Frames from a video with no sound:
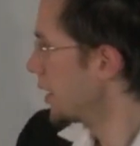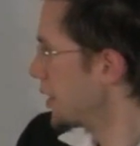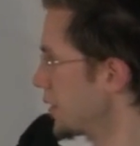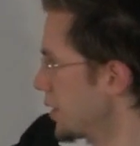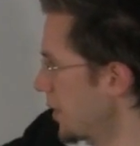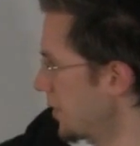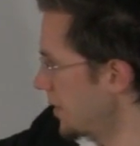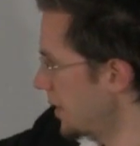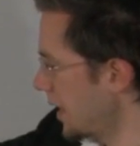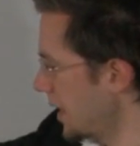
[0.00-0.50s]

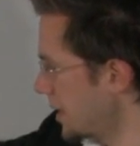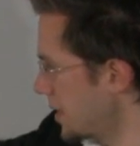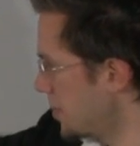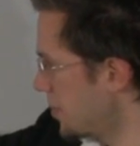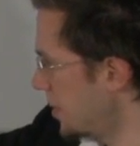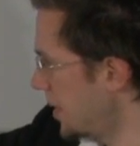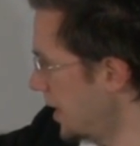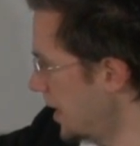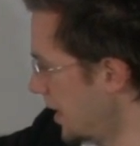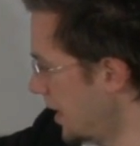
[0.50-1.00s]
So if you get
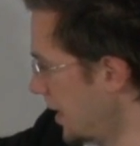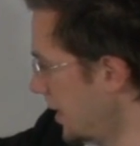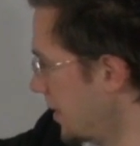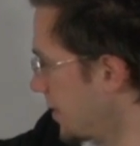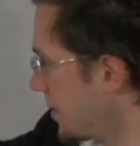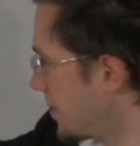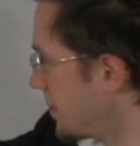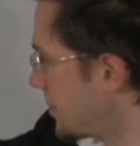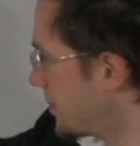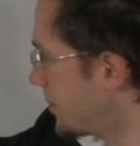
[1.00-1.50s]
to
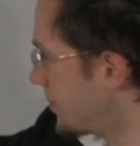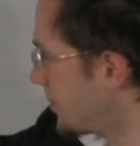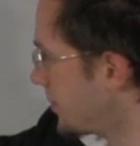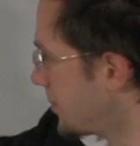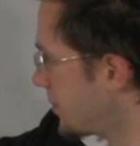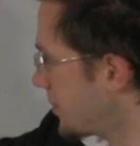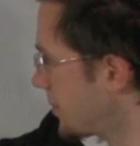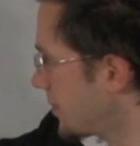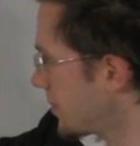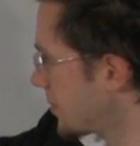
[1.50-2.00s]
B,
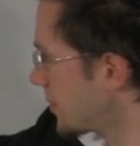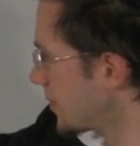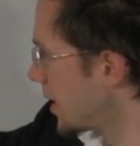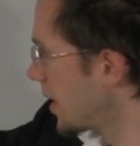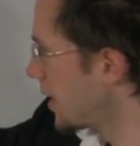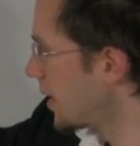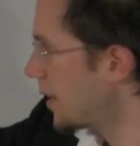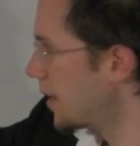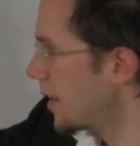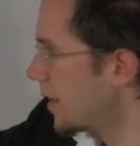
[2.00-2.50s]

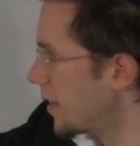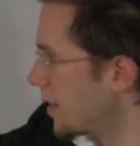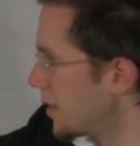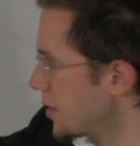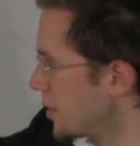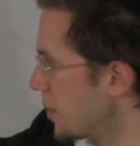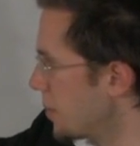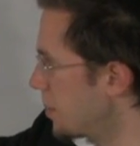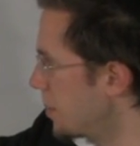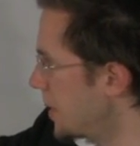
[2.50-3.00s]

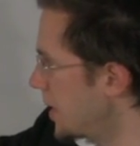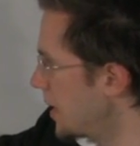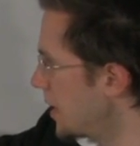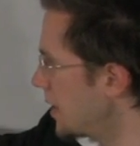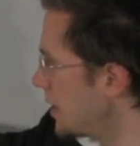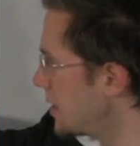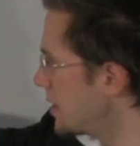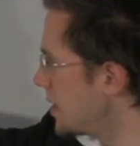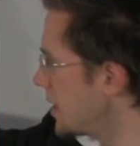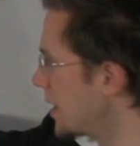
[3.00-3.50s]
so
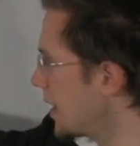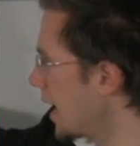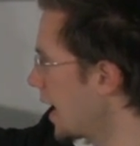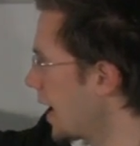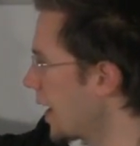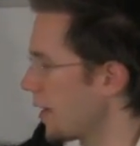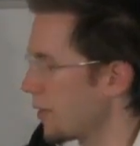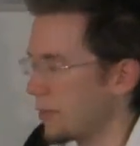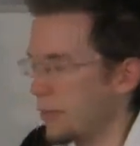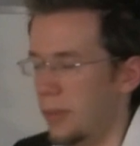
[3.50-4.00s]
B, D,
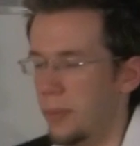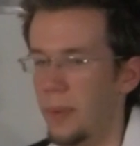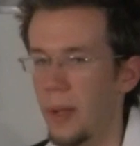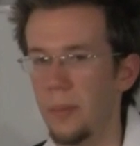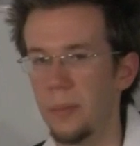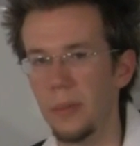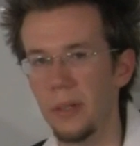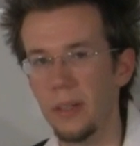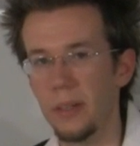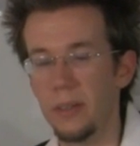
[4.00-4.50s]
F,
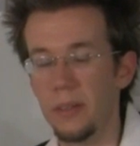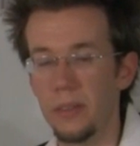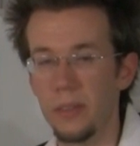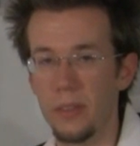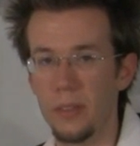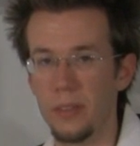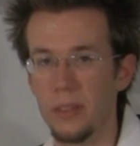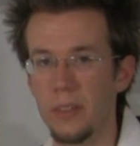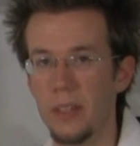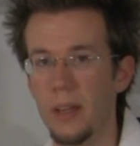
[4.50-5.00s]
remember?
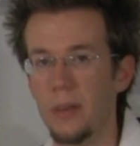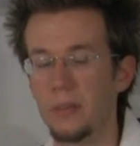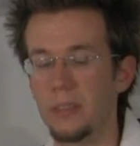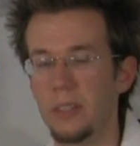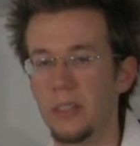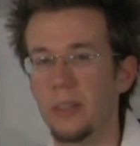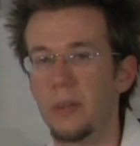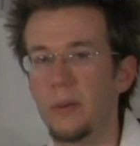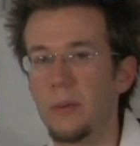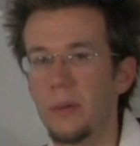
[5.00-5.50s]
That
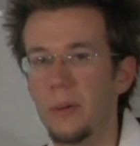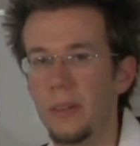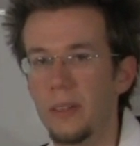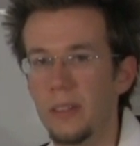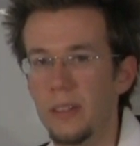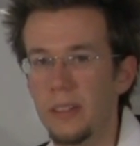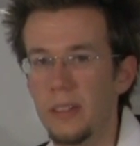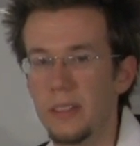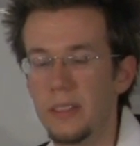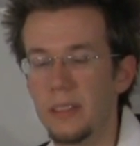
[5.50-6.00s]
was our
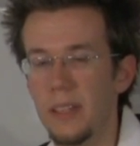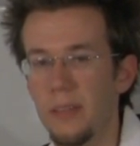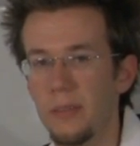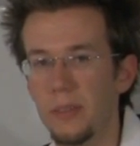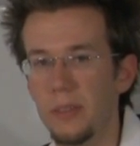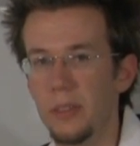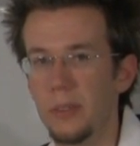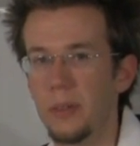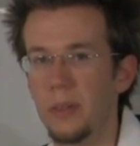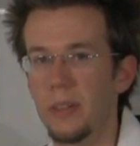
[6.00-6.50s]
chord in the
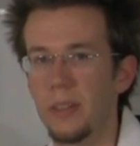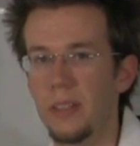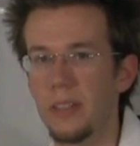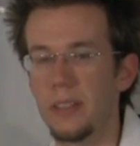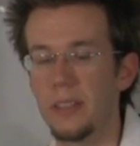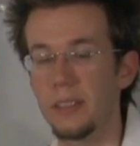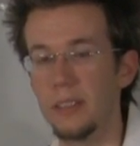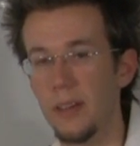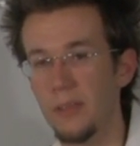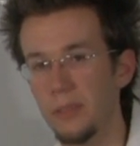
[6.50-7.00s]
seventh
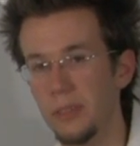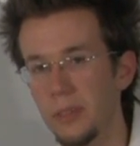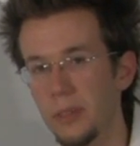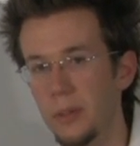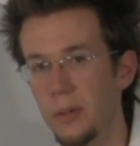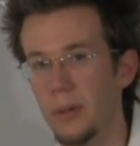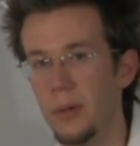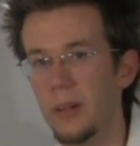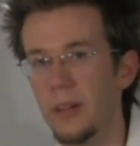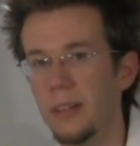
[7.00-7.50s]

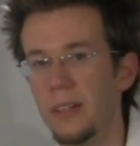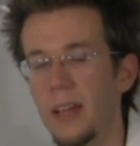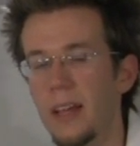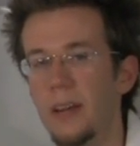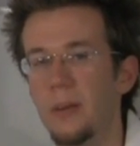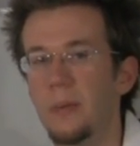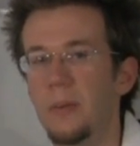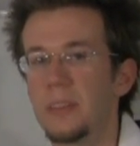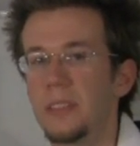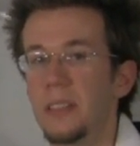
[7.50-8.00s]
chord,
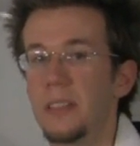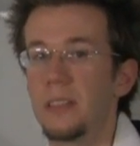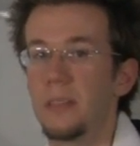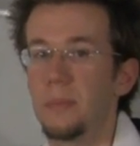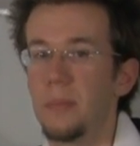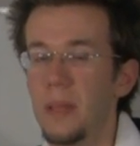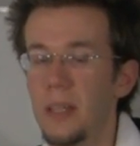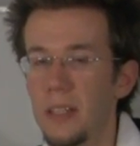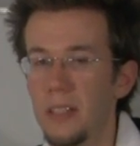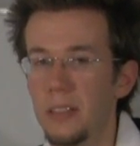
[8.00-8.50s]
and it was a
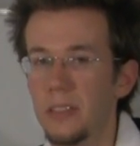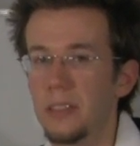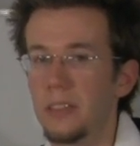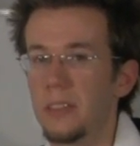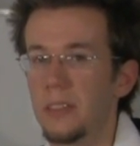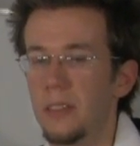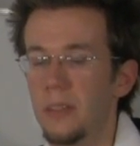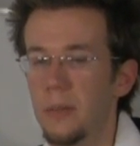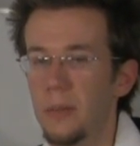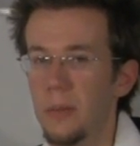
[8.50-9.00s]

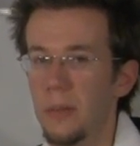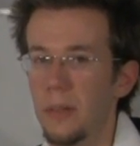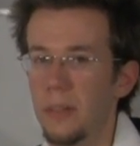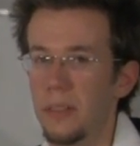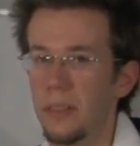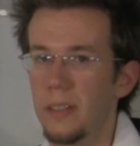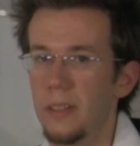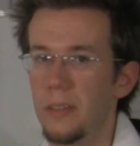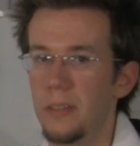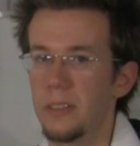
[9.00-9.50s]
diminished
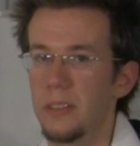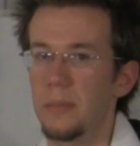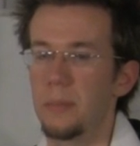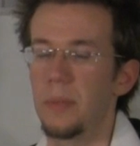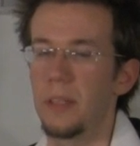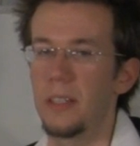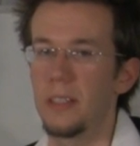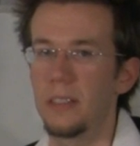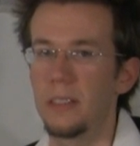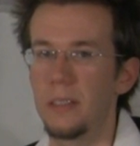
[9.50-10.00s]
chord. It was the
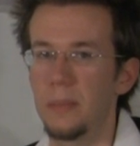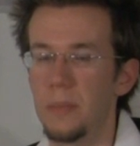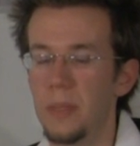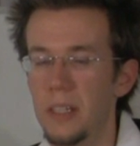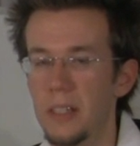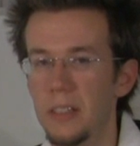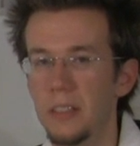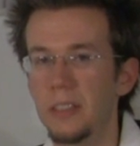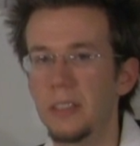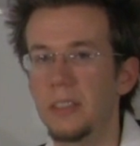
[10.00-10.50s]

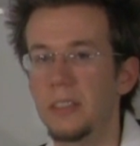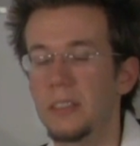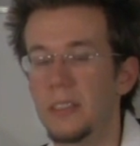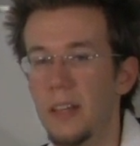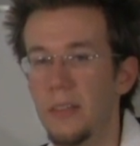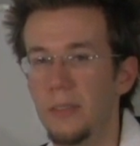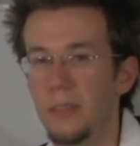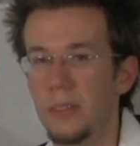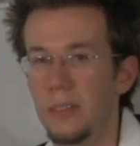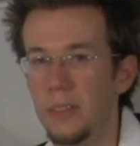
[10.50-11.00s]
diminished
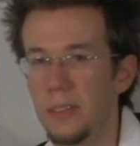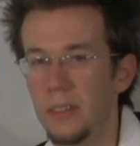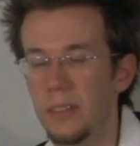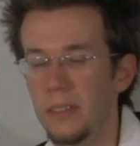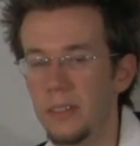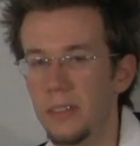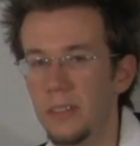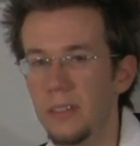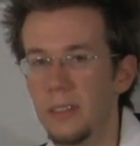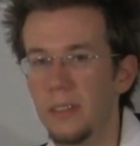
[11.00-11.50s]

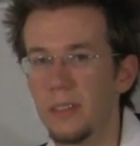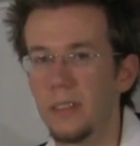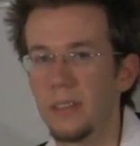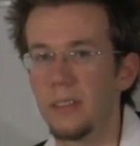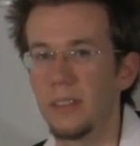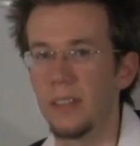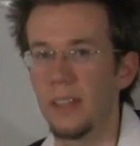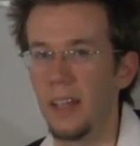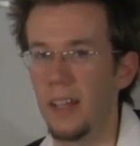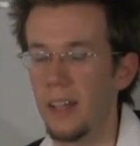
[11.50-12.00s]
seventh,
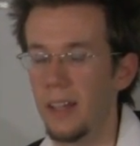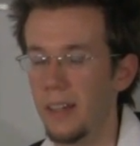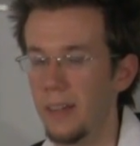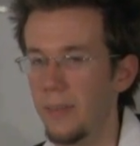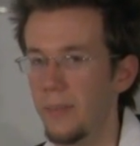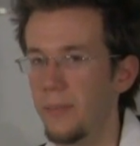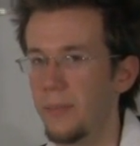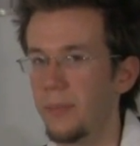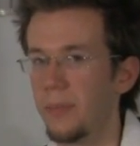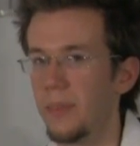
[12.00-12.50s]
okay?